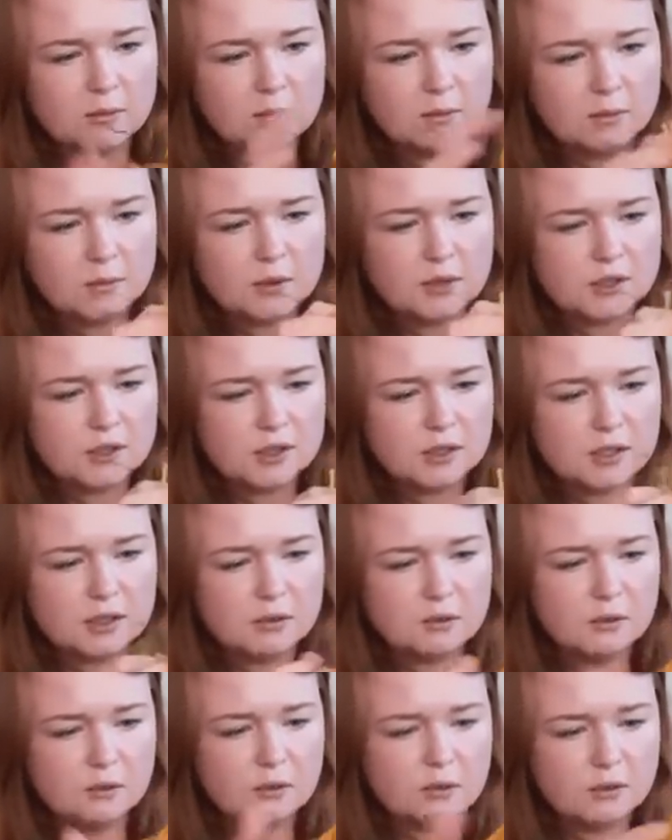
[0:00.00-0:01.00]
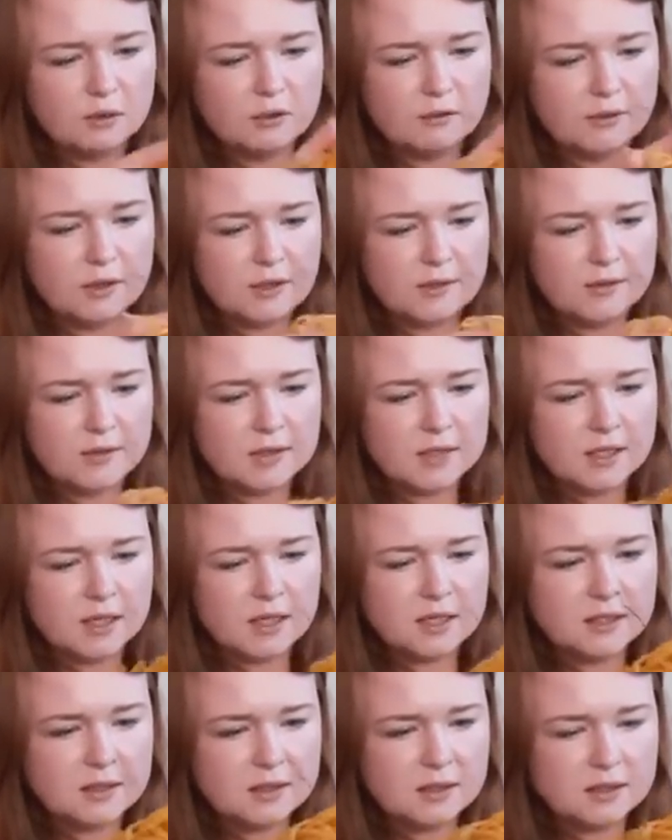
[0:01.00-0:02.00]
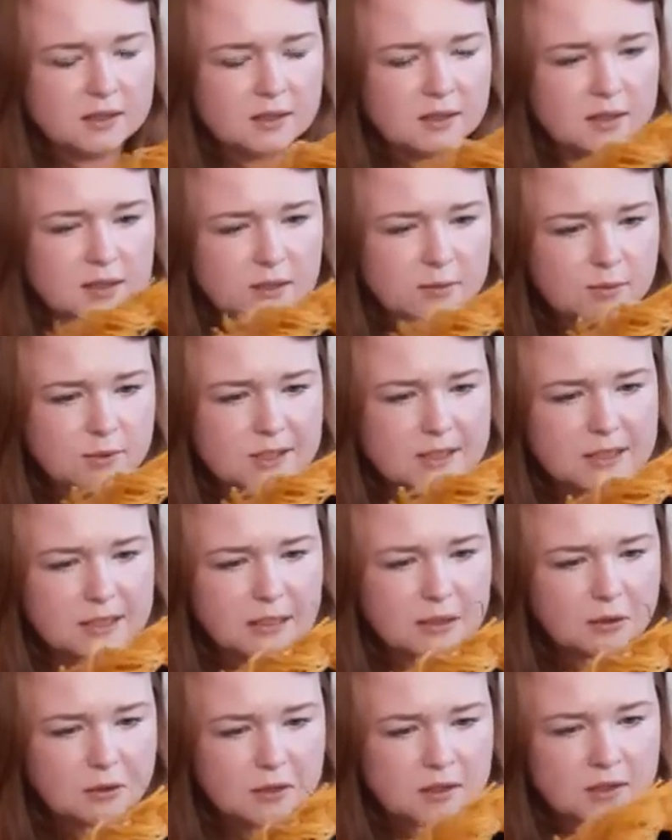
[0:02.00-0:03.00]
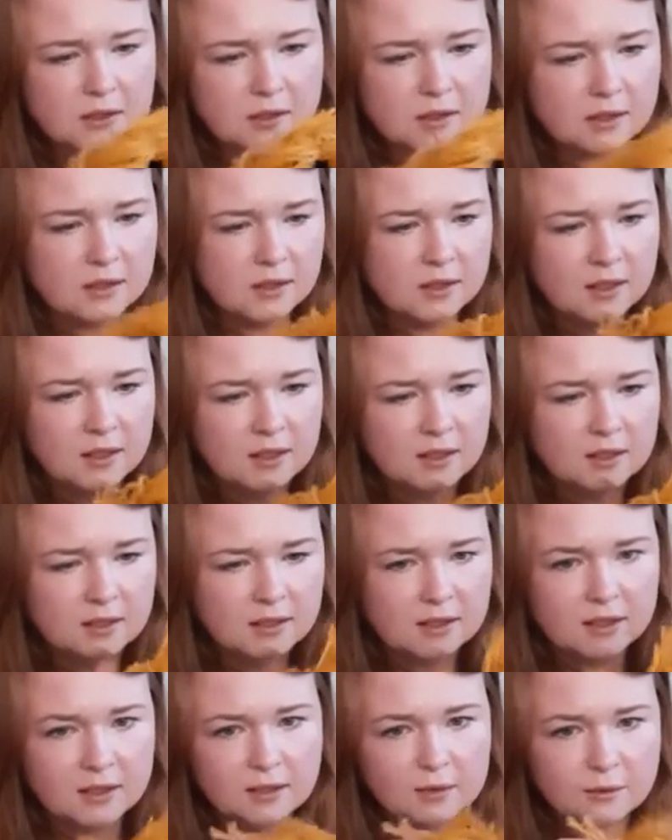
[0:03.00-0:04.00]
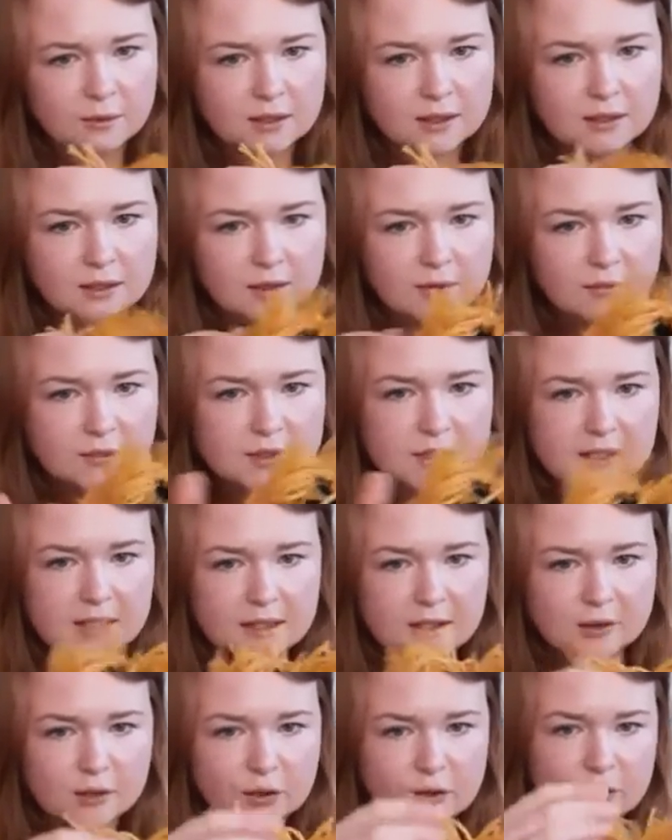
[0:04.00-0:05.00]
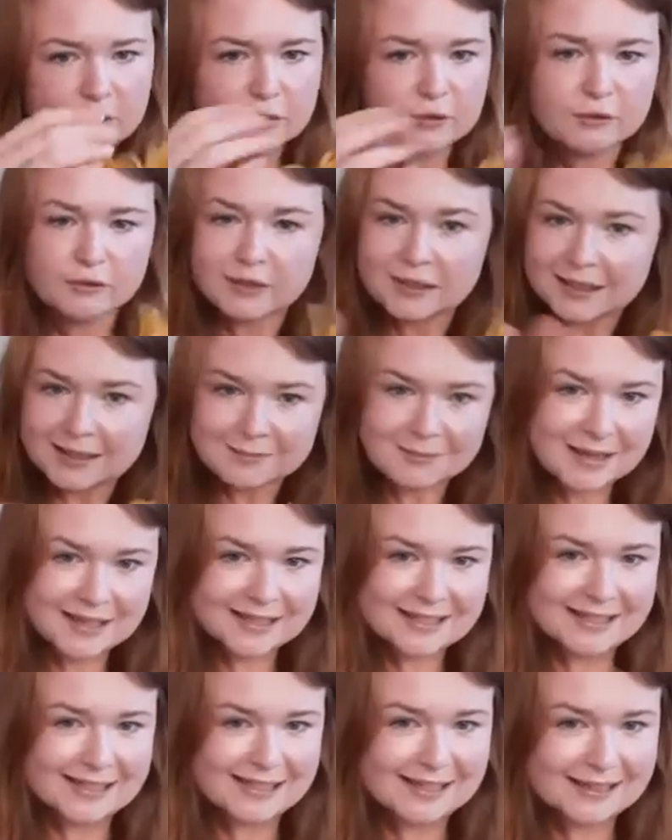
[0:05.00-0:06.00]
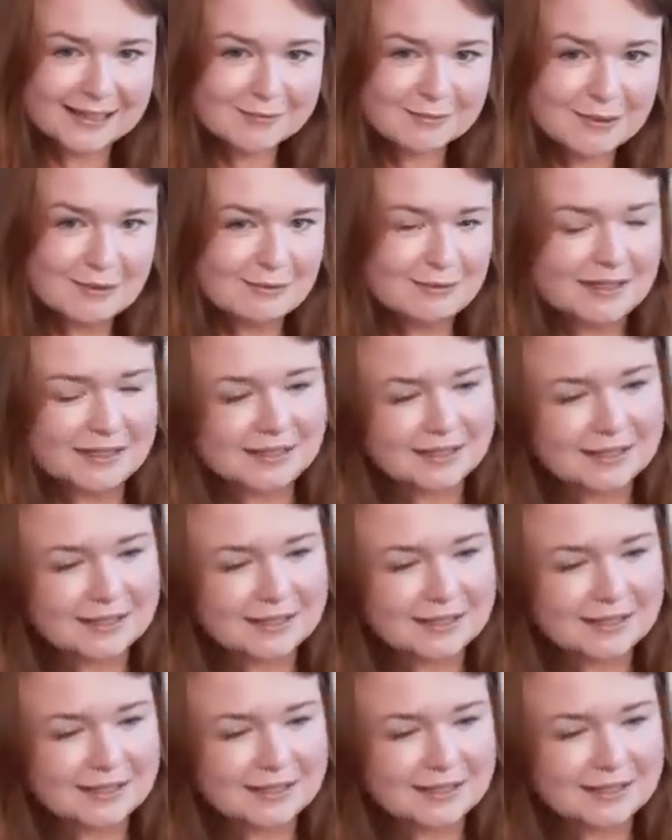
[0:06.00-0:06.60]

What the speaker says: bunch it all around the sides and spread it out. Now obviously it looks really messy at the moment,